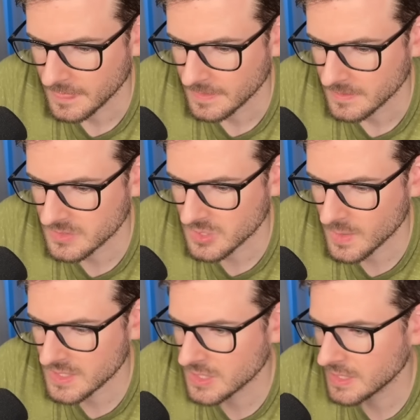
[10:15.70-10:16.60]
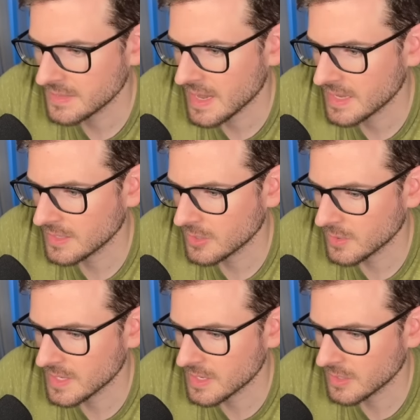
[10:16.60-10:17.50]
Let's go ahead and delete that and go
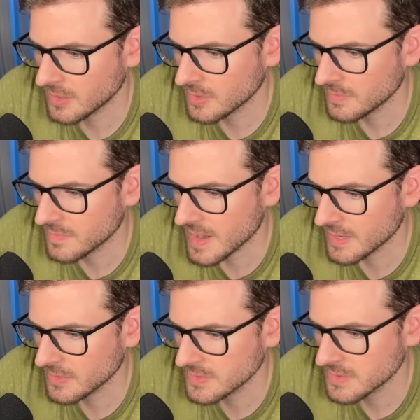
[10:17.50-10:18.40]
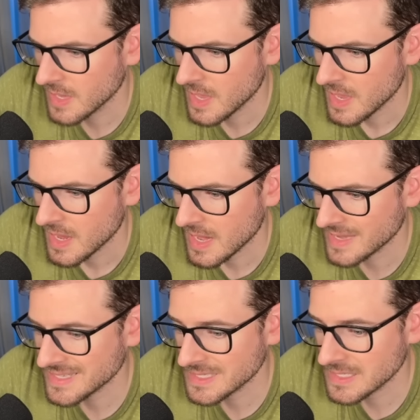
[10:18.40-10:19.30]
here and go to files,
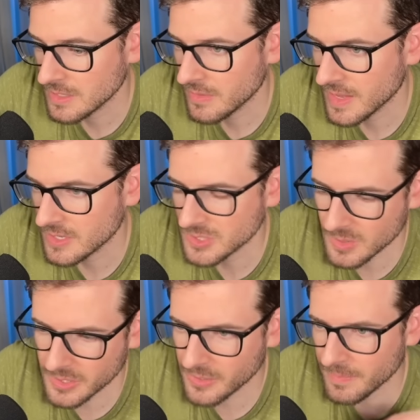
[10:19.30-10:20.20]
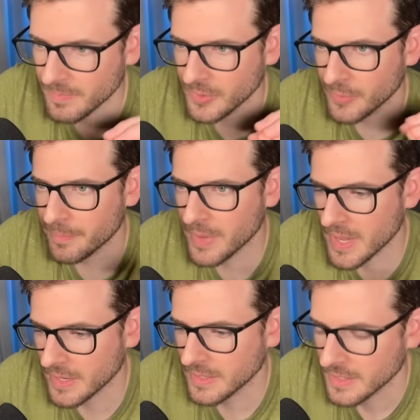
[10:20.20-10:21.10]
and it's still there. So a little
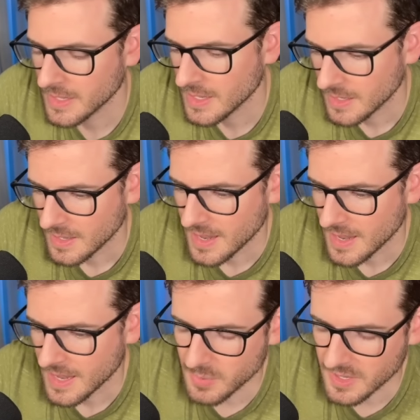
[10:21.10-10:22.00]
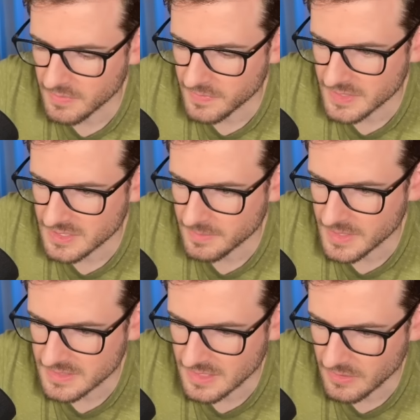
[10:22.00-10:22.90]
bug. I could probably fix it
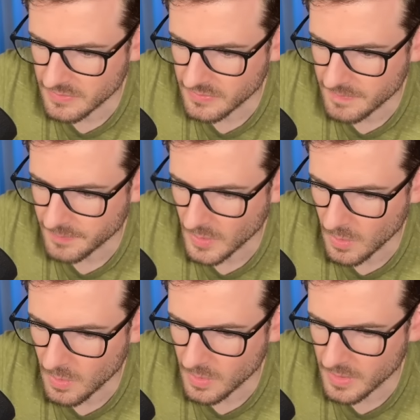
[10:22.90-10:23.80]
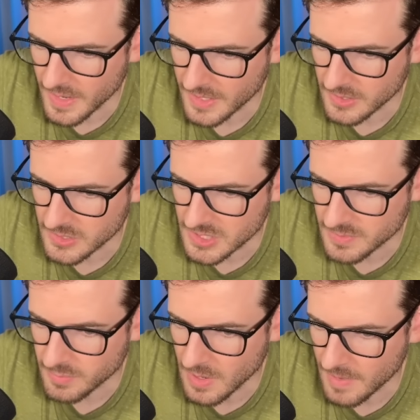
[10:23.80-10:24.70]
myself, or I could
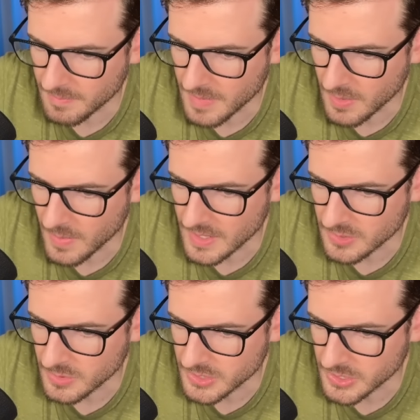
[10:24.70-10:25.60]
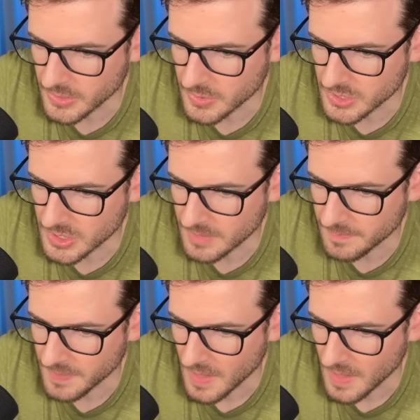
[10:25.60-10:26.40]
just prompt my way to a solution.